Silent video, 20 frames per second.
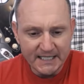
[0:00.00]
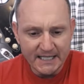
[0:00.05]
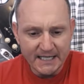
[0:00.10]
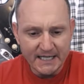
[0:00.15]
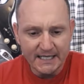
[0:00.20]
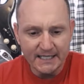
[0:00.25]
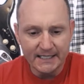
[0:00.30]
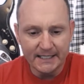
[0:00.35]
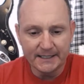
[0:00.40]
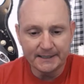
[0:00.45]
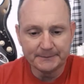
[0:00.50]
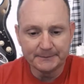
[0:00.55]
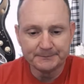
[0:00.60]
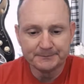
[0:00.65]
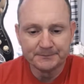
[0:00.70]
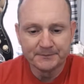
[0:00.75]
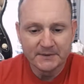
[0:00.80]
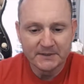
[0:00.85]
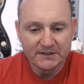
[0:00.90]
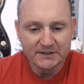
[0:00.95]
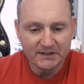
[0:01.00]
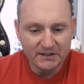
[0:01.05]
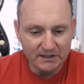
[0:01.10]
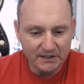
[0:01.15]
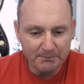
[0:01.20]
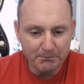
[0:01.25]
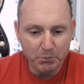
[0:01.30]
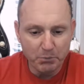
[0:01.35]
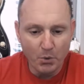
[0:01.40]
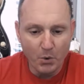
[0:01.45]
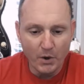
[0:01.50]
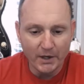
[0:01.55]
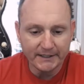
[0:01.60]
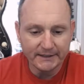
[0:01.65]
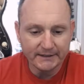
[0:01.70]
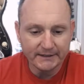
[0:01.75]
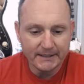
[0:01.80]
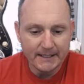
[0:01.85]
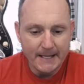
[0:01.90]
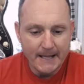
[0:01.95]
It's clip point.
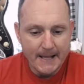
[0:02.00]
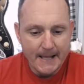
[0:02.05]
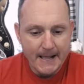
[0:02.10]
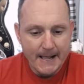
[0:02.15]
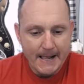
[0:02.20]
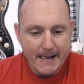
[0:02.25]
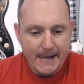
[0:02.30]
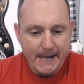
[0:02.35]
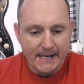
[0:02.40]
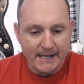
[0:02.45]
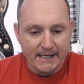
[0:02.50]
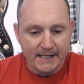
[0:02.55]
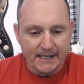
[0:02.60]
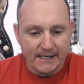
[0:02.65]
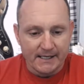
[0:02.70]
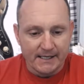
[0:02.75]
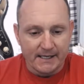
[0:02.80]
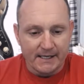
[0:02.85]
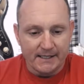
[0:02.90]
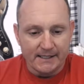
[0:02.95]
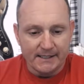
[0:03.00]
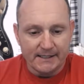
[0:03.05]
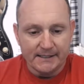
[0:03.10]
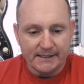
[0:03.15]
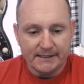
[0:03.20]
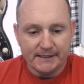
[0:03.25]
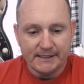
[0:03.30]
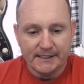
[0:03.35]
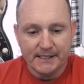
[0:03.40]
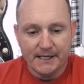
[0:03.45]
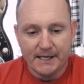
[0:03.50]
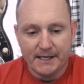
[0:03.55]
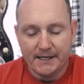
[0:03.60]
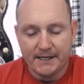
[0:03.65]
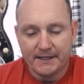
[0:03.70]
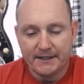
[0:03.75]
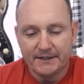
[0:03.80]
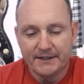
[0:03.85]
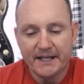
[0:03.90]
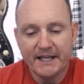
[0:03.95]
The
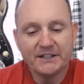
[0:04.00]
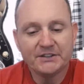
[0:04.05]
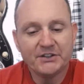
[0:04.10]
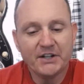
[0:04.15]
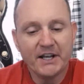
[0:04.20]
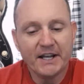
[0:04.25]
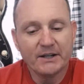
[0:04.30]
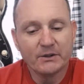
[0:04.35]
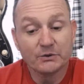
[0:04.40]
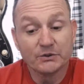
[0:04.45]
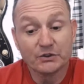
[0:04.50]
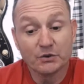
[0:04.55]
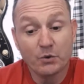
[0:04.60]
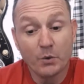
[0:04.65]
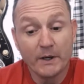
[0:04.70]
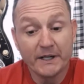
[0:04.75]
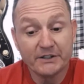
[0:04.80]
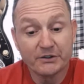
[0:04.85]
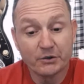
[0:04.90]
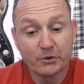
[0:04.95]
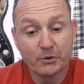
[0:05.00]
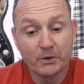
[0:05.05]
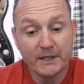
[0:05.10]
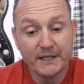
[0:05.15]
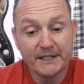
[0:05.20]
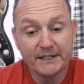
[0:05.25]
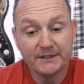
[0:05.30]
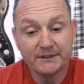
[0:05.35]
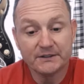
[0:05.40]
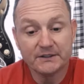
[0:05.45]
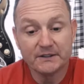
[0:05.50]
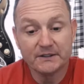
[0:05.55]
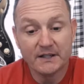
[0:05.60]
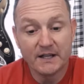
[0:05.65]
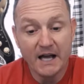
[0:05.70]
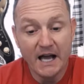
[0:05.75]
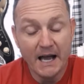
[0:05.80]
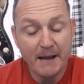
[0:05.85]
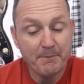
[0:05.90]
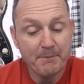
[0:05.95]
edge angle is 20 degrees.
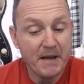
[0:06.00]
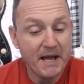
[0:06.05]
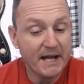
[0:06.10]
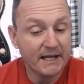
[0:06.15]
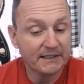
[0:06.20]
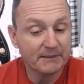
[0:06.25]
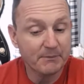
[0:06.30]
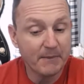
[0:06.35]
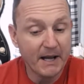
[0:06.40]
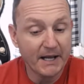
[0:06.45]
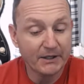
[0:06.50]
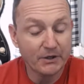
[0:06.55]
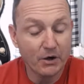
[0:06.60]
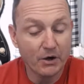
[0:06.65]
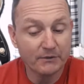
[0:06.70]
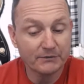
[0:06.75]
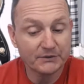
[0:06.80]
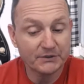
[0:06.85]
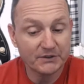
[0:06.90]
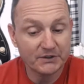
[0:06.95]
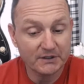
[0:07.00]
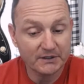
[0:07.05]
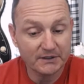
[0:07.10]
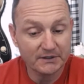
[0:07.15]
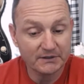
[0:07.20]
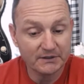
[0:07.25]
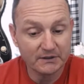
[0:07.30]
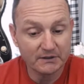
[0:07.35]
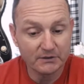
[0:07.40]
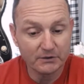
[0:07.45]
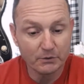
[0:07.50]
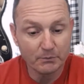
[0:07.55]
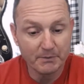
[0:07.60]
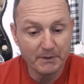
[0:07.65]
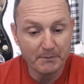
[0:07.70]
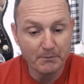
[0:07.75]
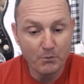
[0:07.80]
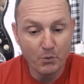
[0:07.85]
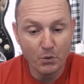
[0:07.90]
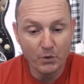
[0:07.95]
I backed mine off just a little bit
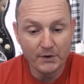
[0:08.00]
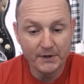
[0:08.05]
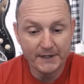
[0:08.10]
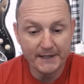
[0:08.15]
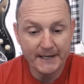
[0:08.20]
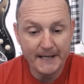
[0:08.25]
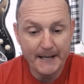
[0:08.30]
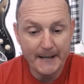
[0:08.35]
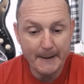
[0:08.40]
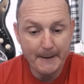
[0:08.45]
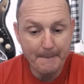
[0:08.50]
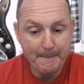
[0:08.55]
more than that.